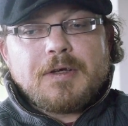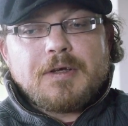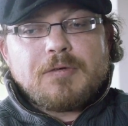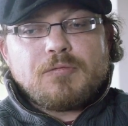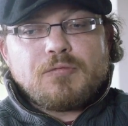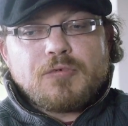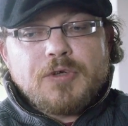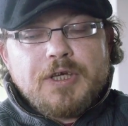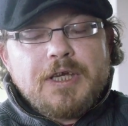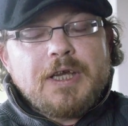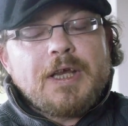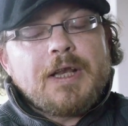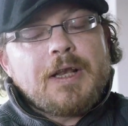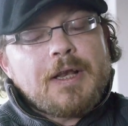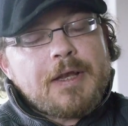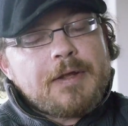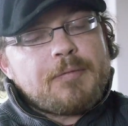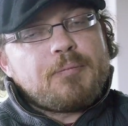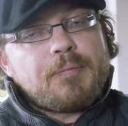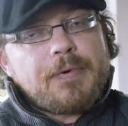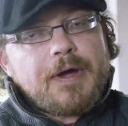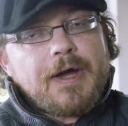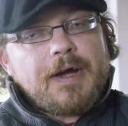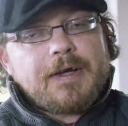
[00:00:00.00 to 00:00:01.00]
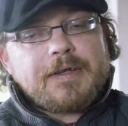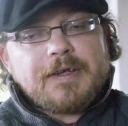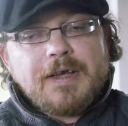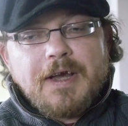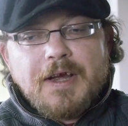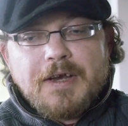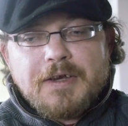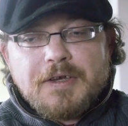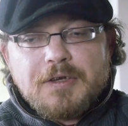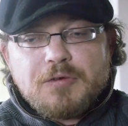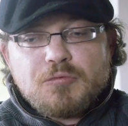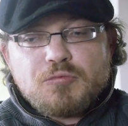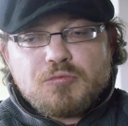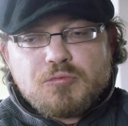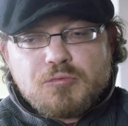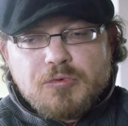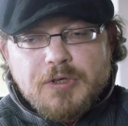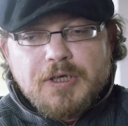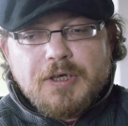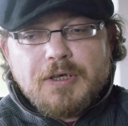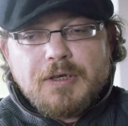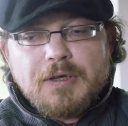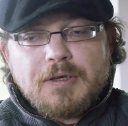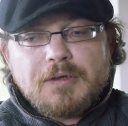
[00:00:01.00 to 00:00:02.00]
real impact any
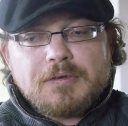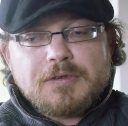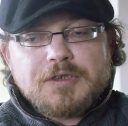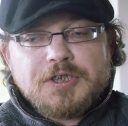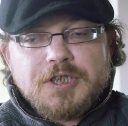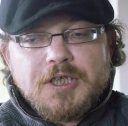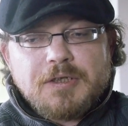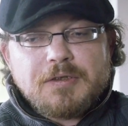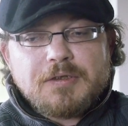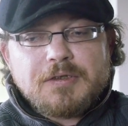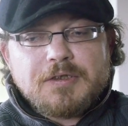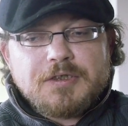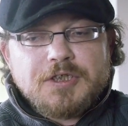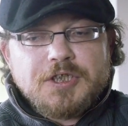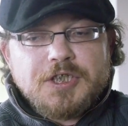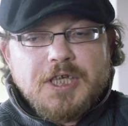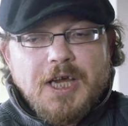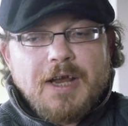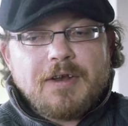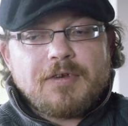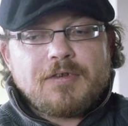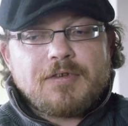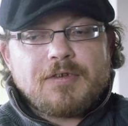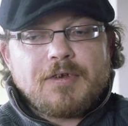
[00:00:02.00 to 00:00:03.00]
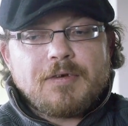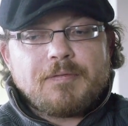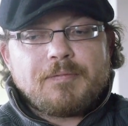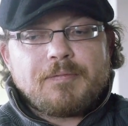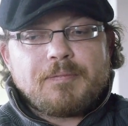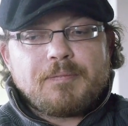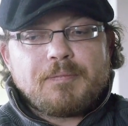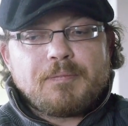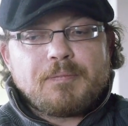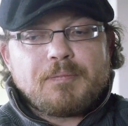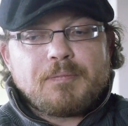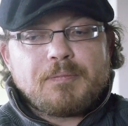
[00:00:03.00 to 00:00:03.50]
real ch- chance of